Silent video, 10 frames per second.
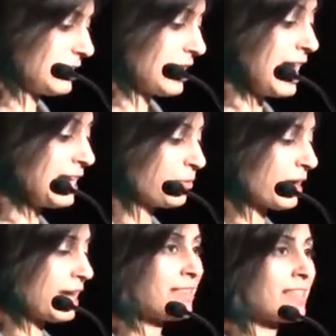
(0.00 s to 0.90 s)

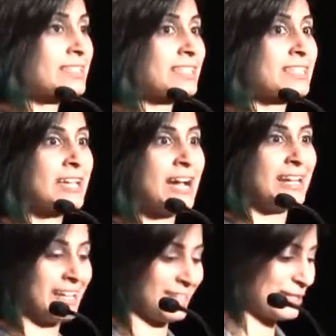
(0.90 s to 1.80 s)
Anyway, that's
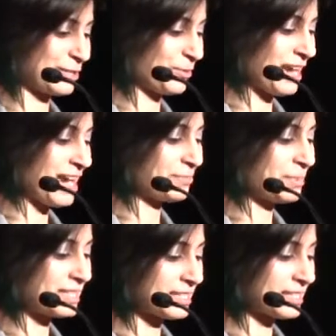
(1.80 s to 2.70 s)
exciting. So we had
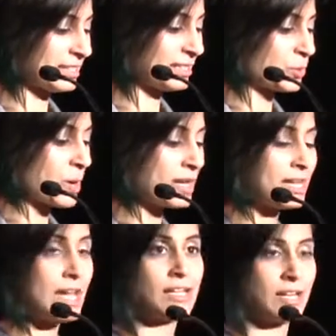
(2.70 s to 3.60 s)
basically
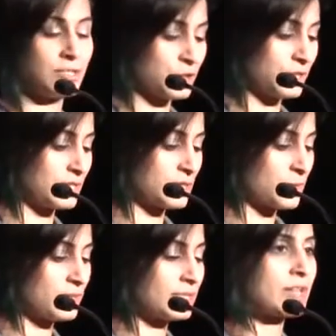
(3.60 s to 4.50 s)
28 countries,
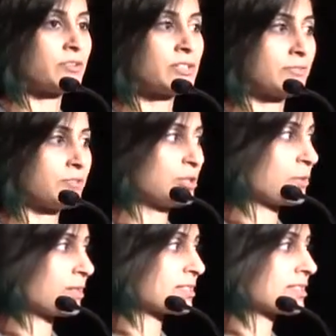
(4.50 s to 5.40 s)
27 different
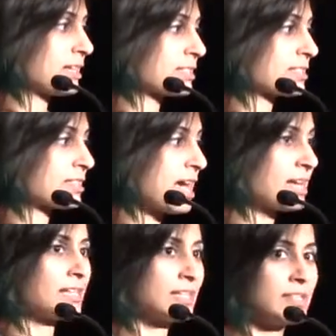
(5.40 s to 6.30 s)
US states.
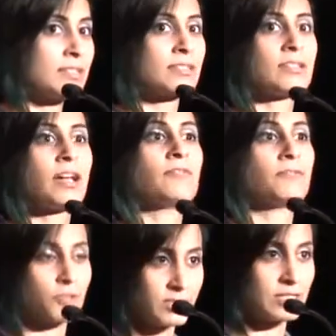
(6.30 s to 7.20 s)
That is
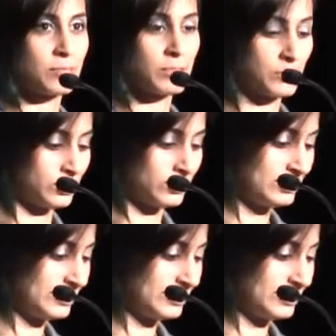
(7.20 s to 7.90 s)
diversity, people.